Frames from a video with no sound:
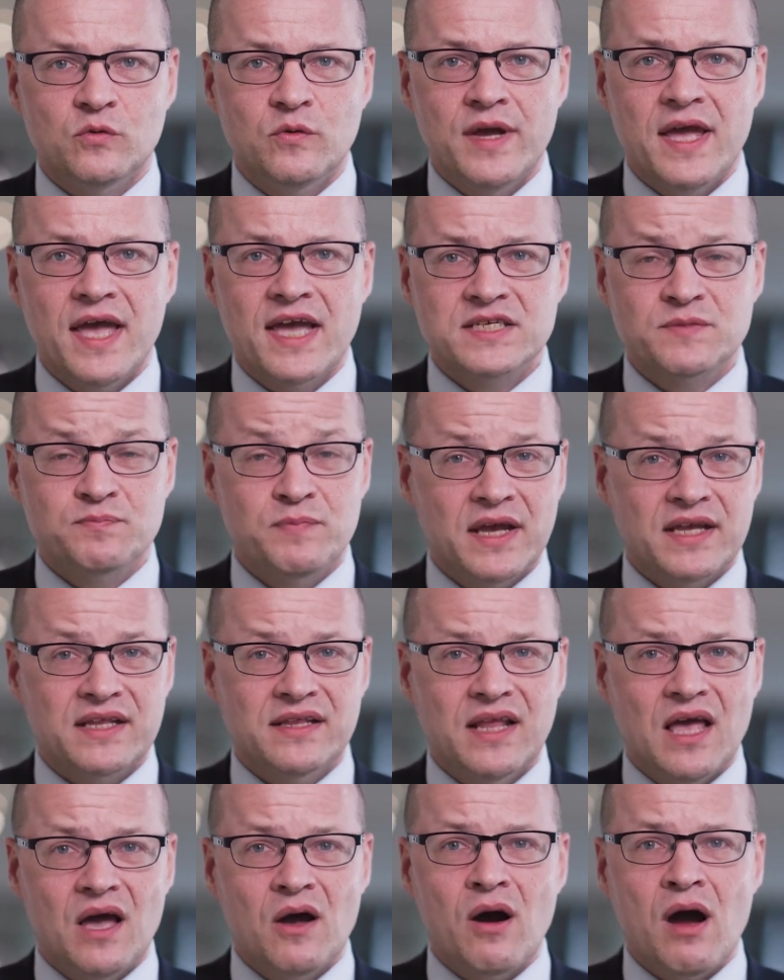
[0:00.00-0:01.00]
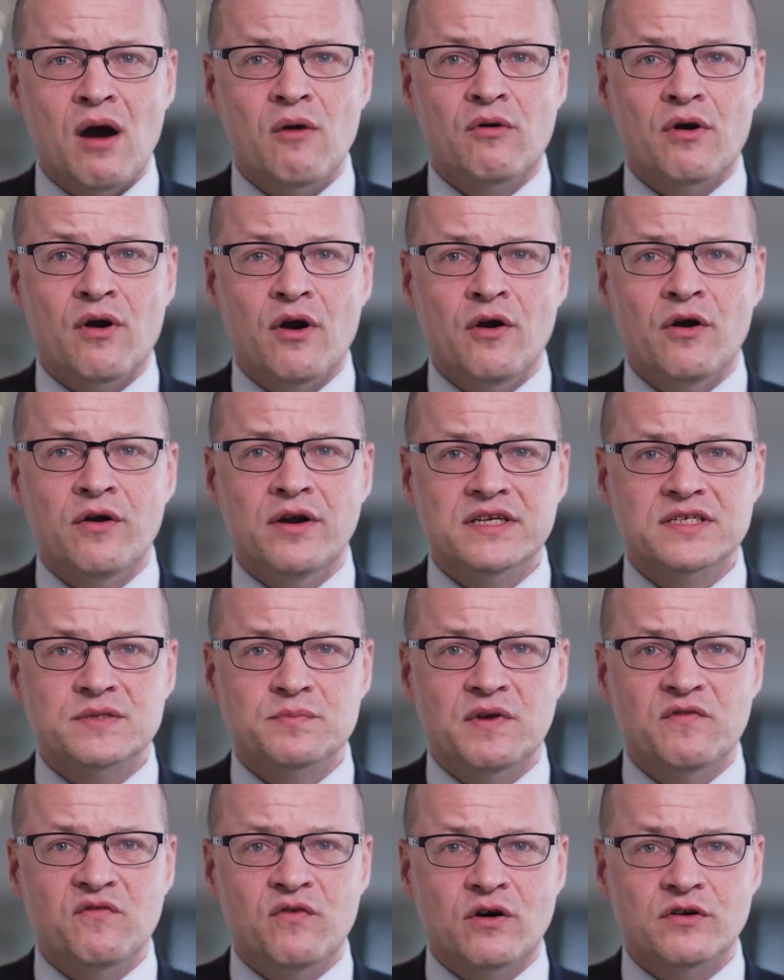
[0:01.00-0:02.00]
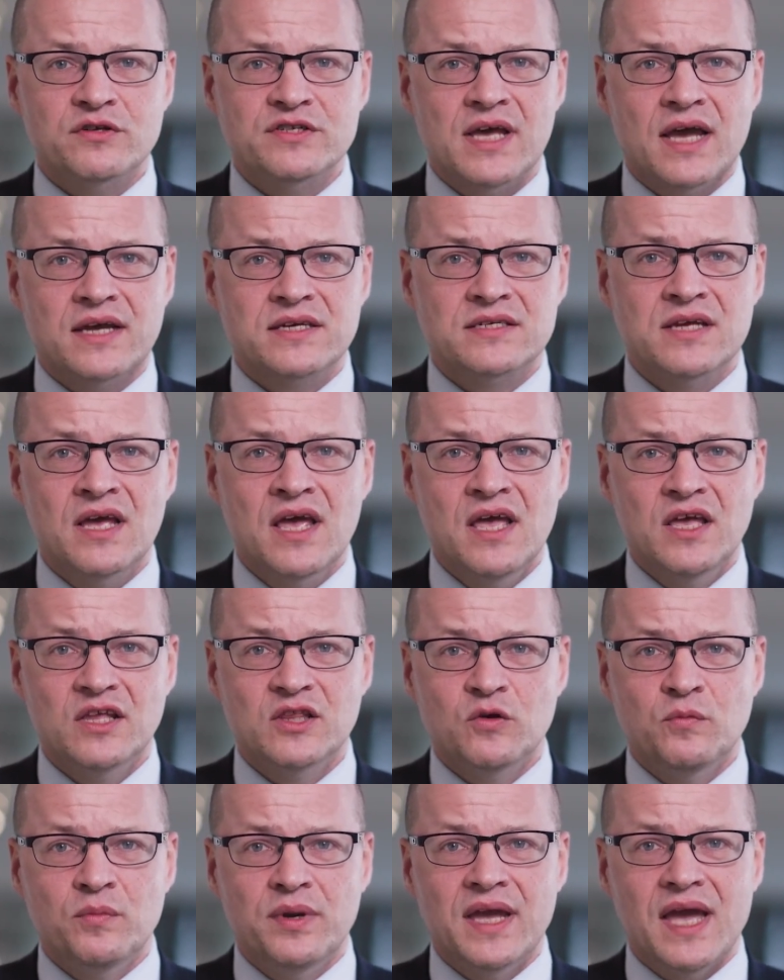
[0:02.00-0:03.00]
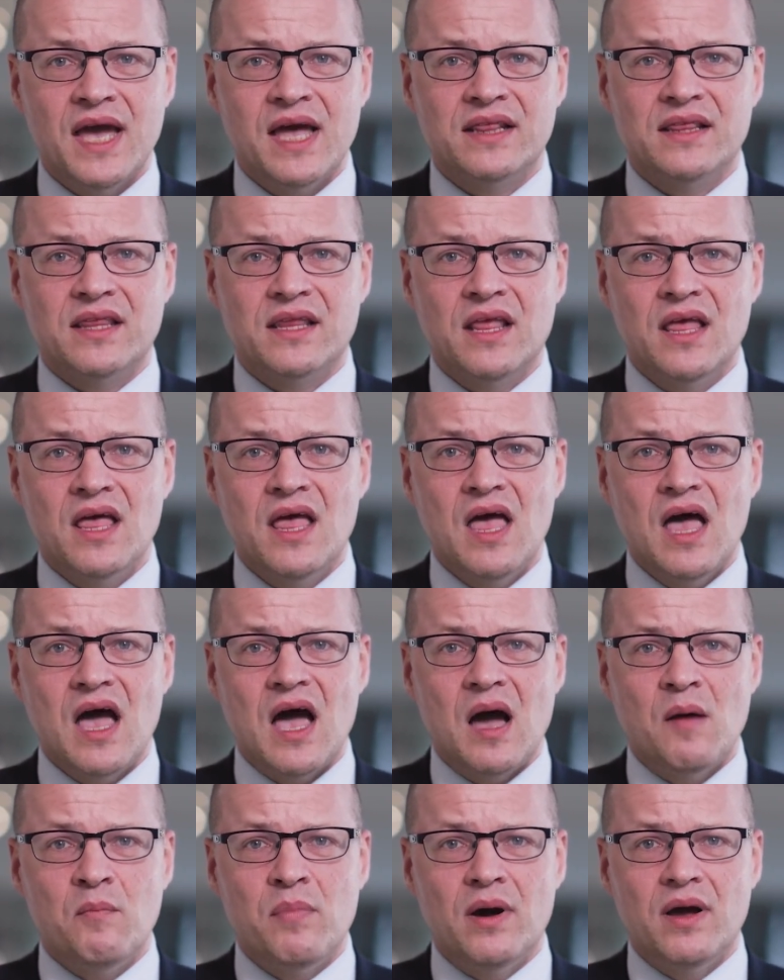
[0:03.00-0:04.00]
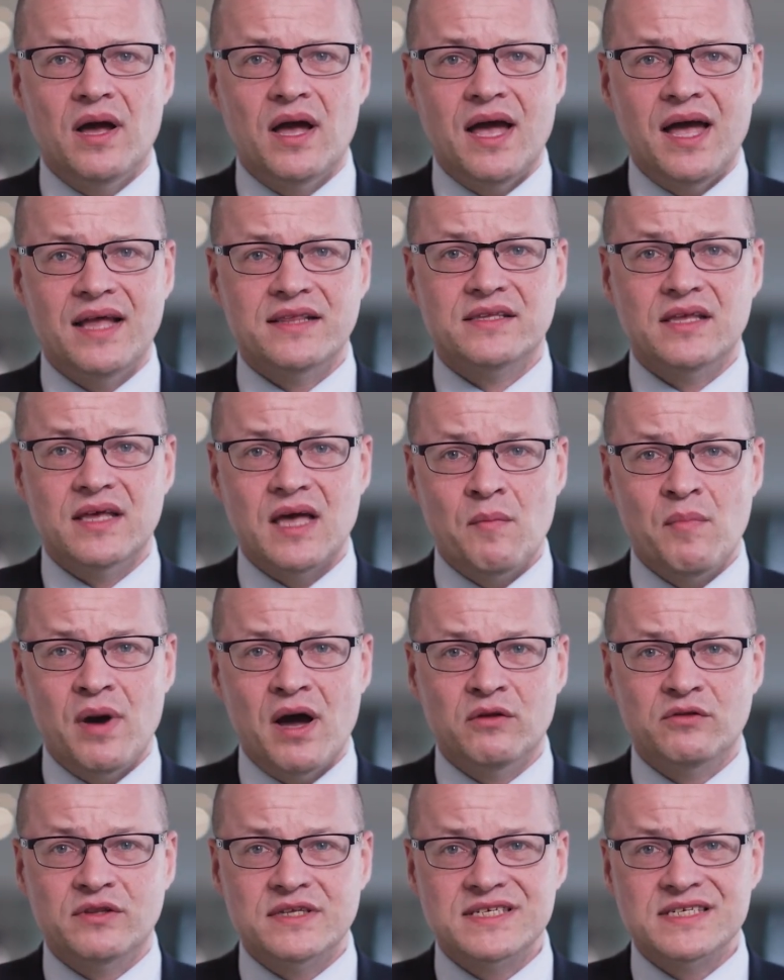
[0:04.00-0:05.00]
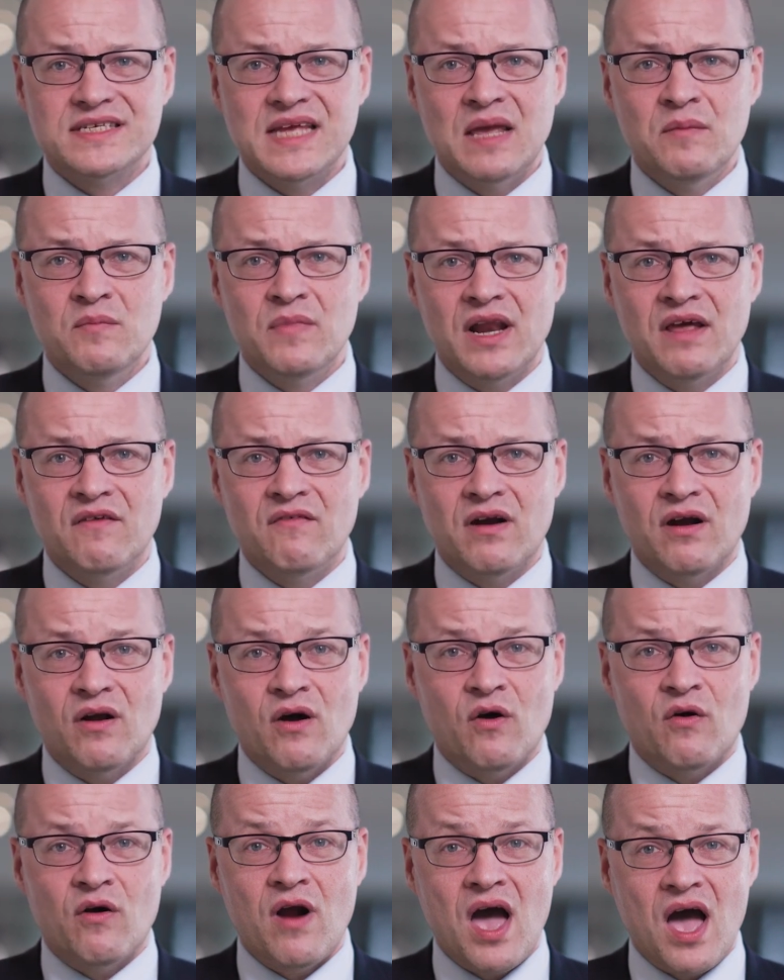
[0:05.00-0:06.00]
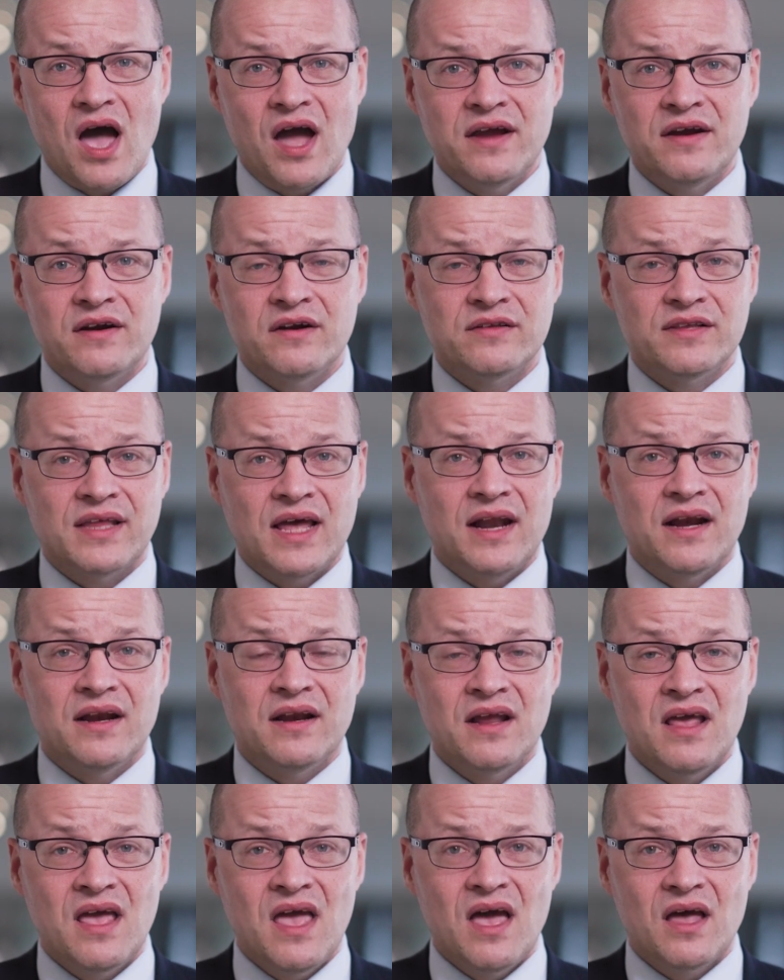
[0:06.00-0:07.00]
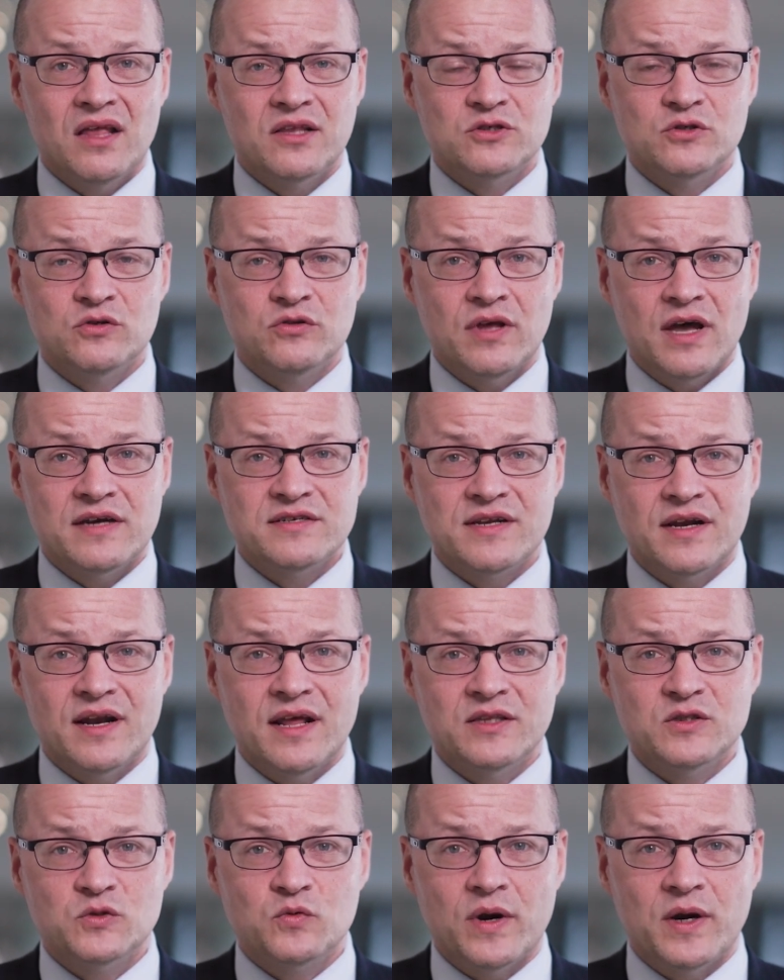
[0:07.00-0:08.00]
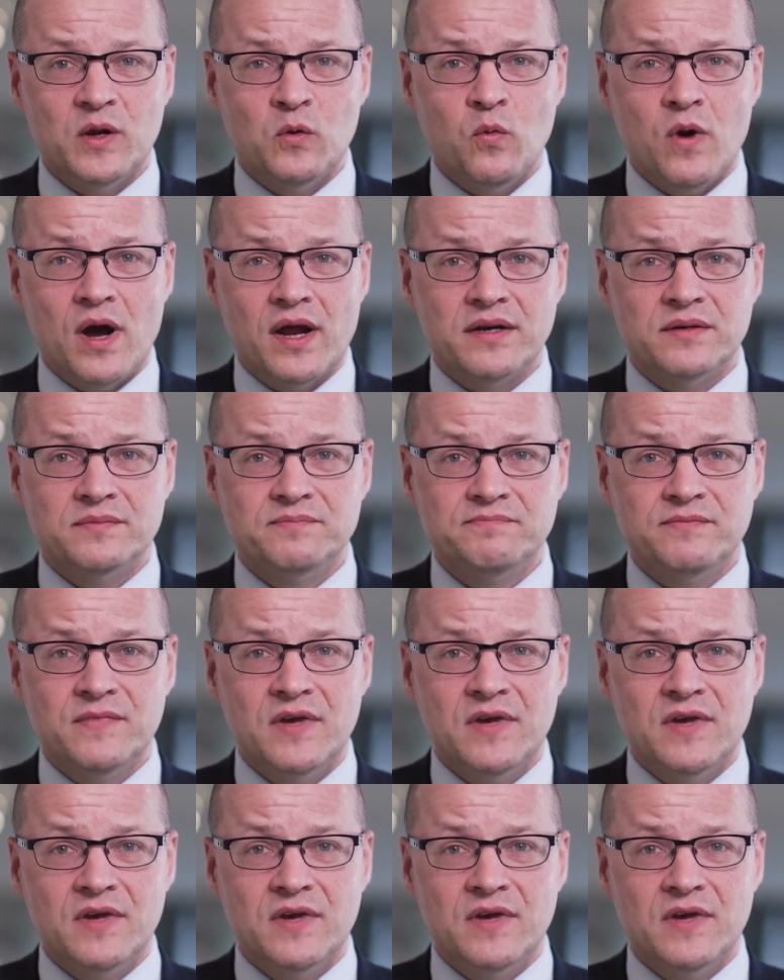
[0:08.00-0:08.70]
We expect now our earnings before tax to be at about the same level or higher than 2021.